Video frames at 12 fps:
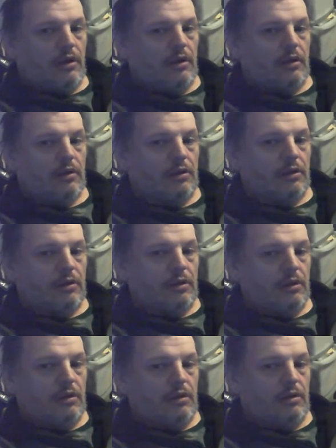
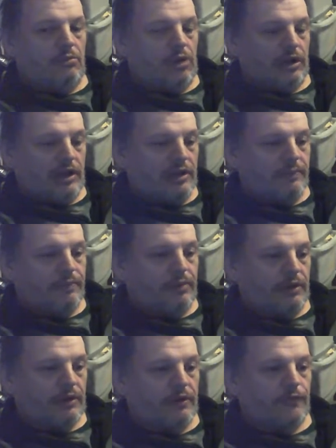my
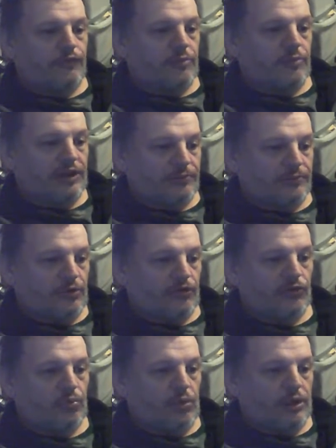gameplay through my
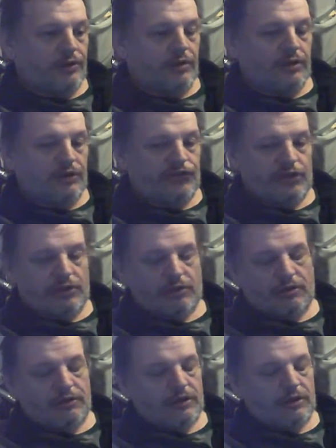Xbox One, instead of,
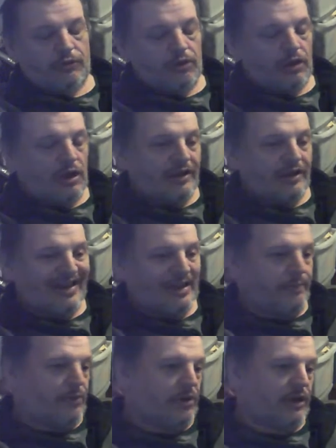you know, not going
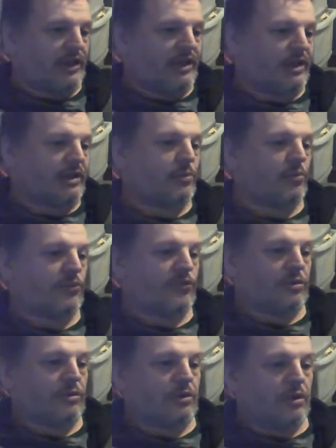out buying cables
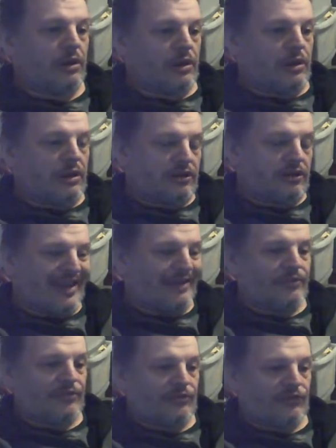and
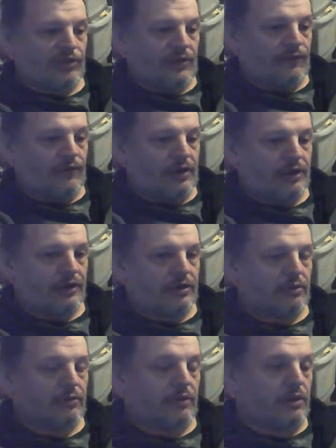adapters and stuff like that, you
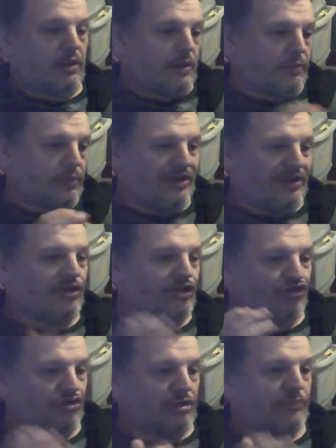know, but actually
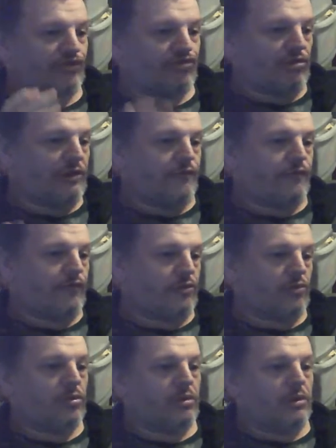stream straight
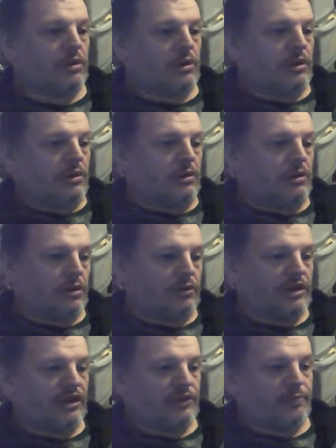through, you know,
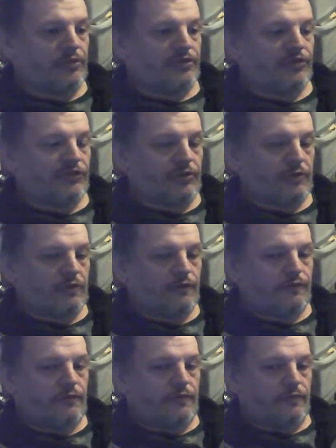the Xbox itself.